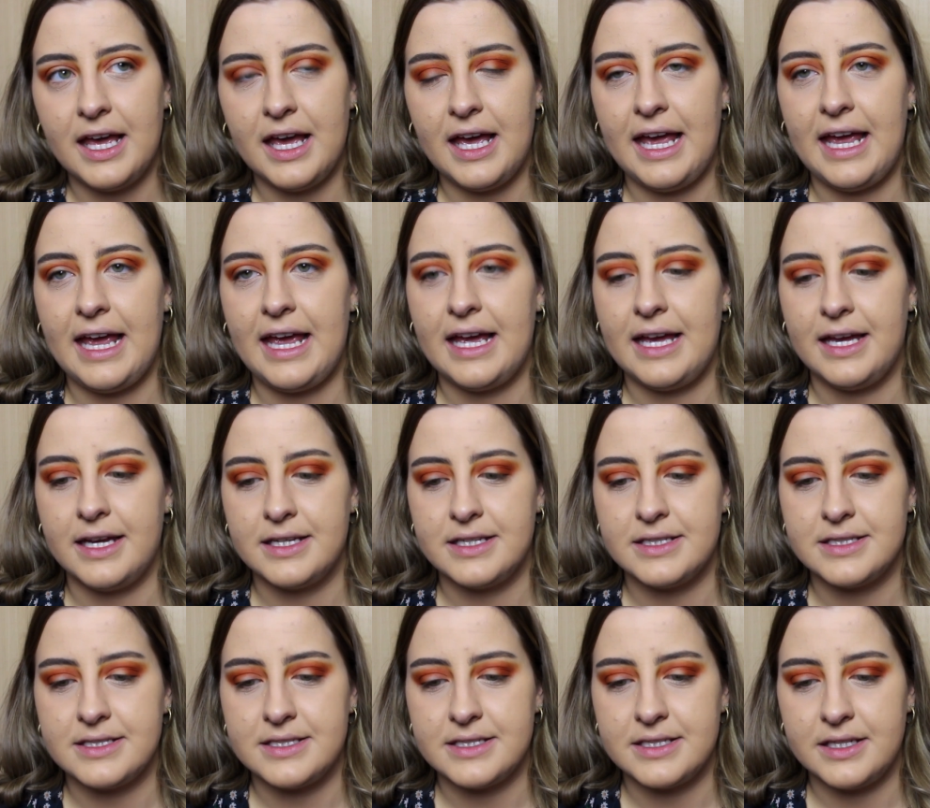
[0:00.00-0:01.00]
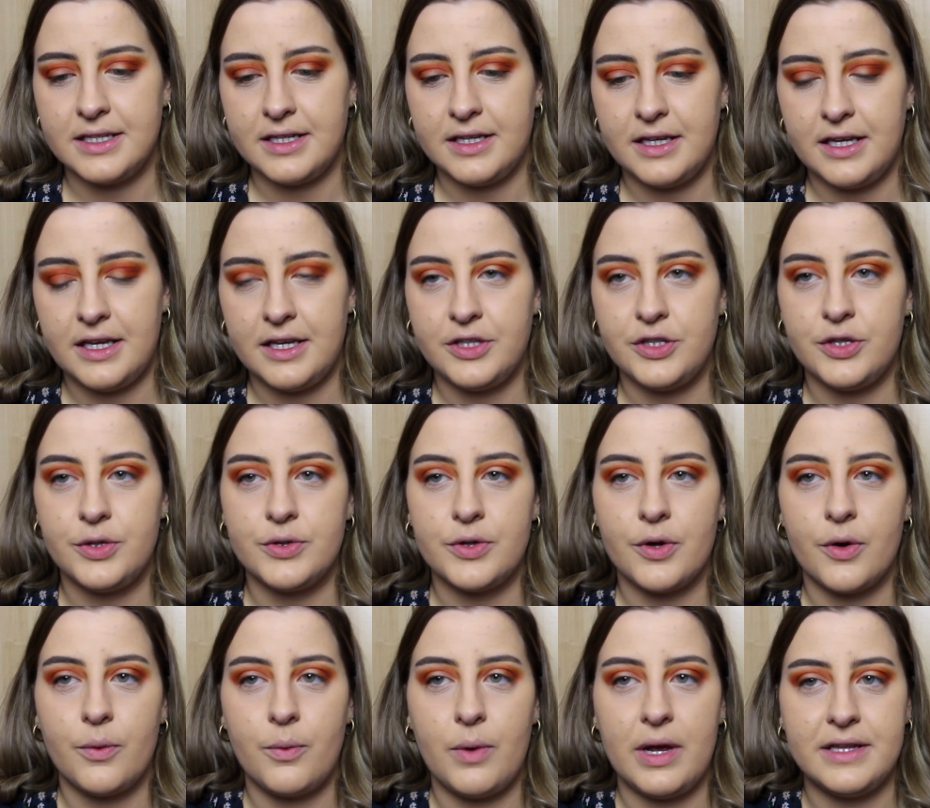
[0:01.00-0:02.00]
and you
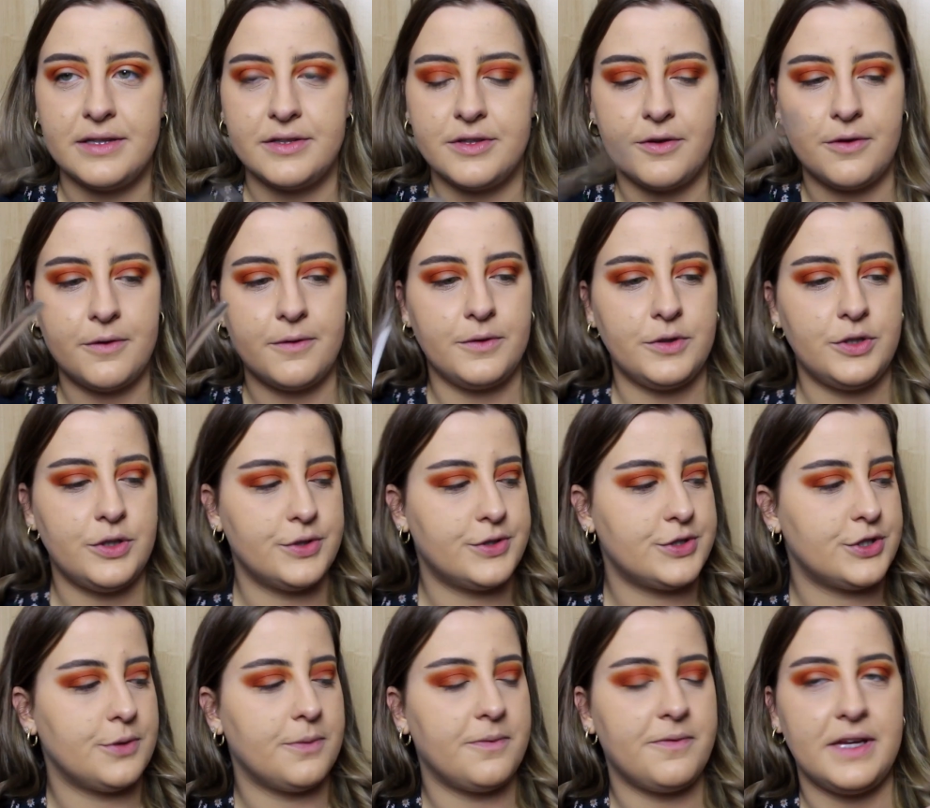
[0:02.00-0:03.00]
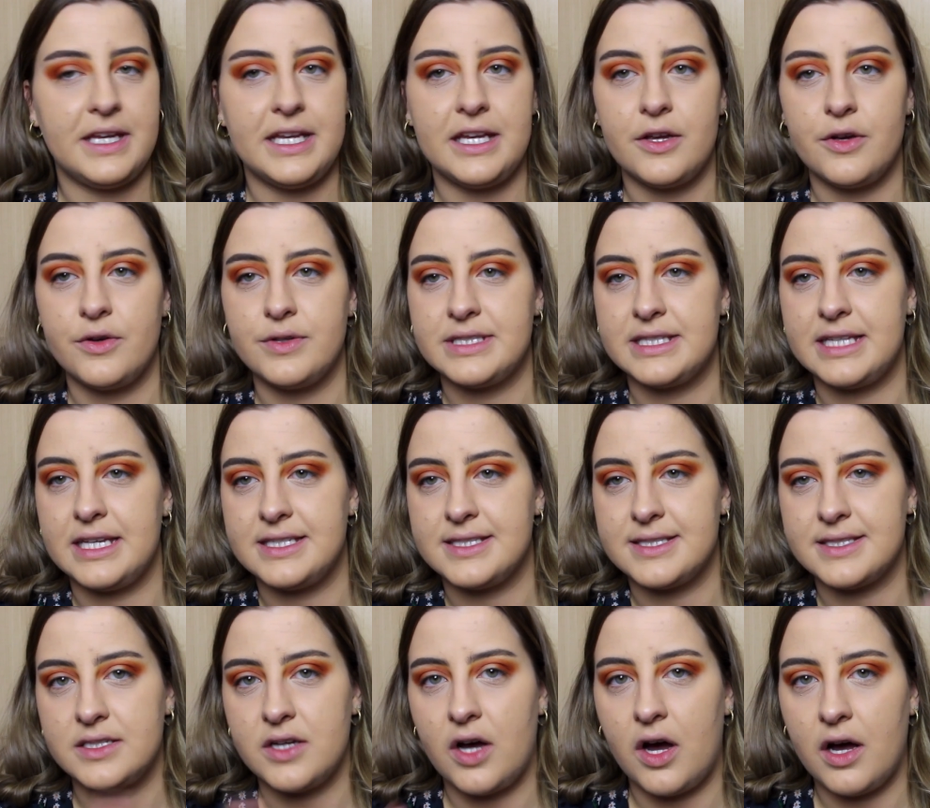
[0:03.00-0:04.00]
know when the YouTube videos, they
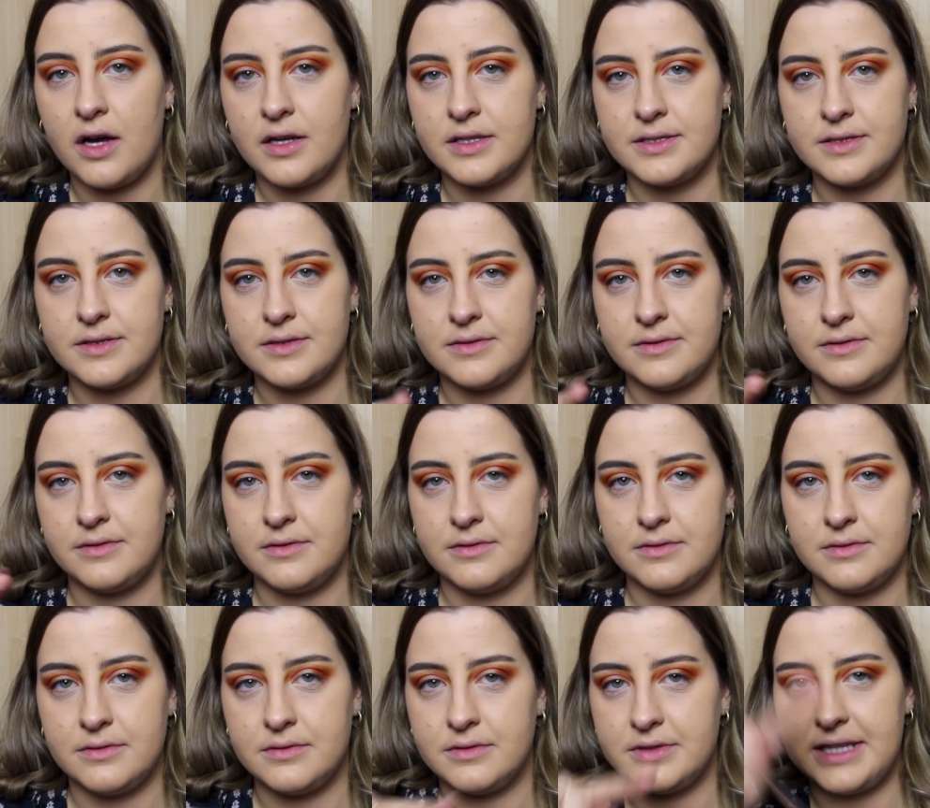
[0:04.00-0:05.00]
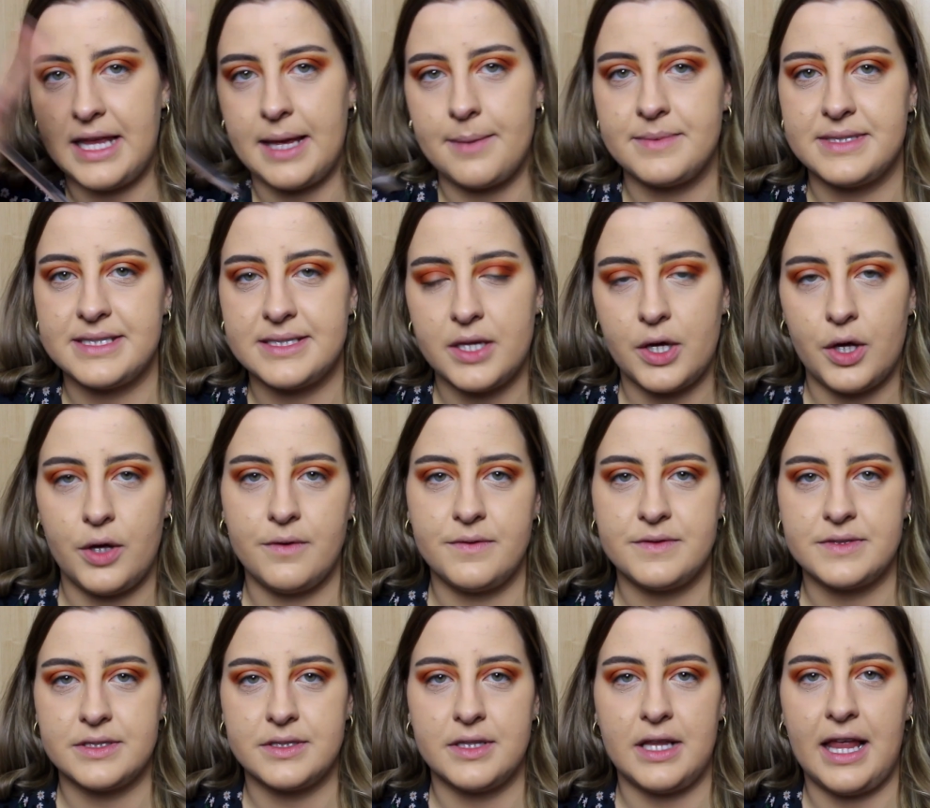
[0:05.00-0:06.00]
start
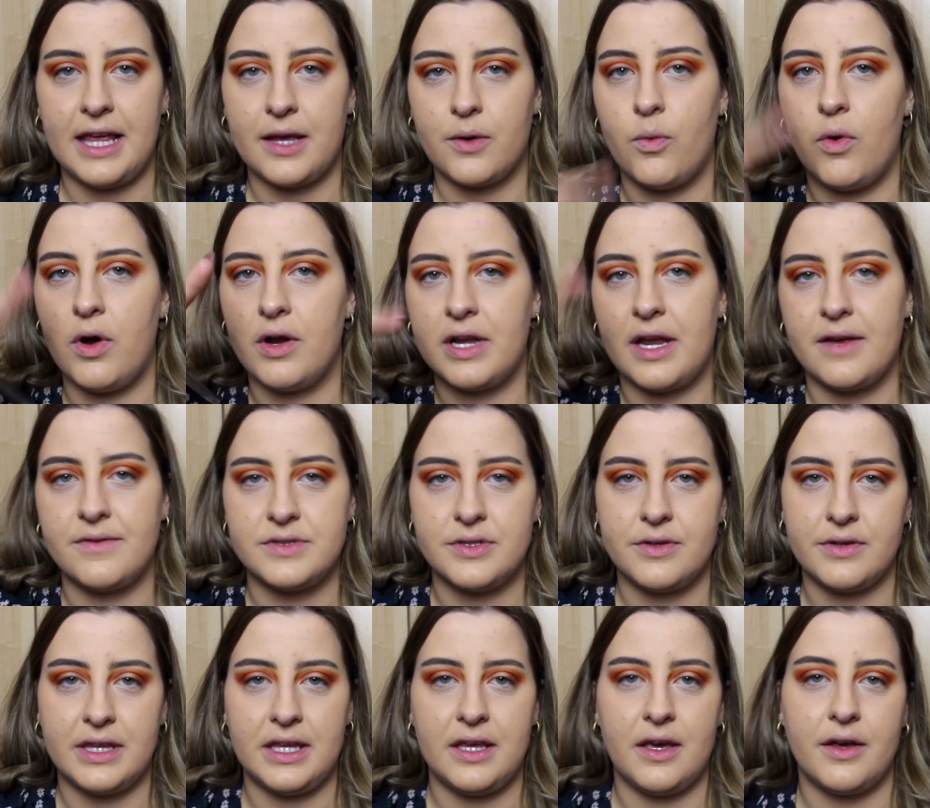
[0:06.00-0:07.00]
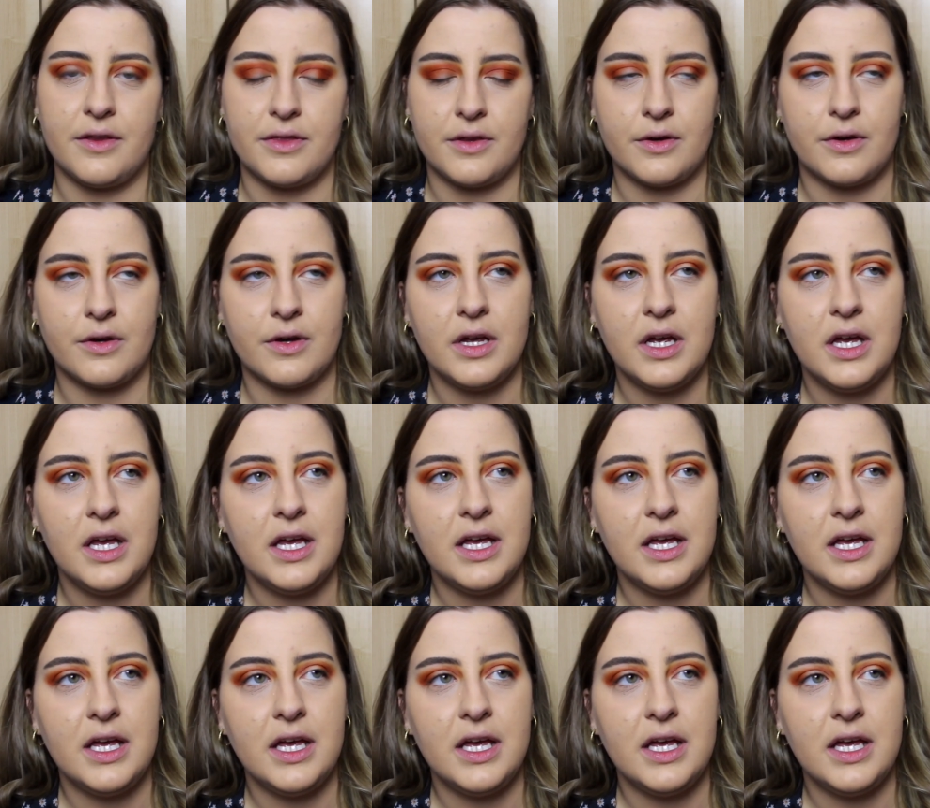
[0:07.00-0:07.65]
themselves like one after the other,